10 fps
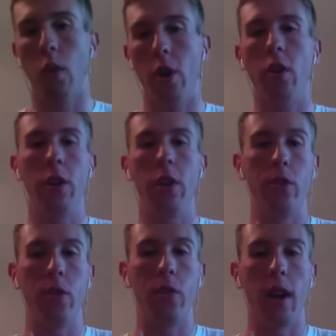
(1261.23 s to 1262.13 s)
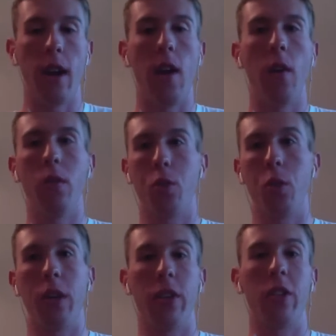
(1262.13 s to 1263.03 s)
are you going to do now? So,
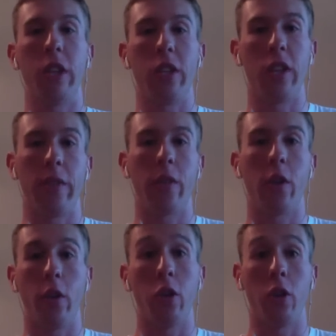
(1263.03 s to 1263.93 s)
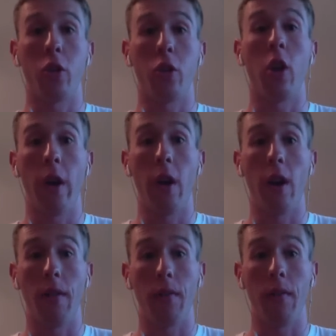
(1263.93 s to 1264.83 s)
let's say Steph Curry starts going
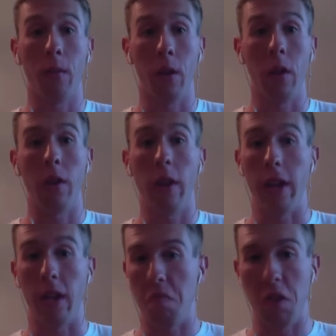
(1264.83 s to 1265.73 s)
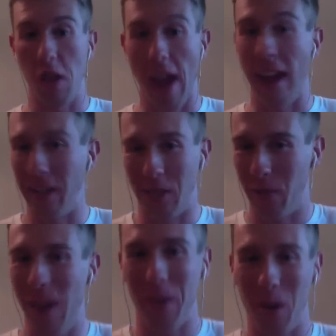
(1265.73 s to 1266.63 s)
off, like he has
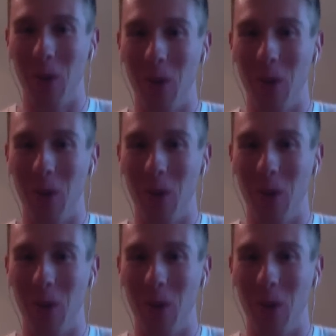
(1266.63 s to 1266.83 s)
throughout the course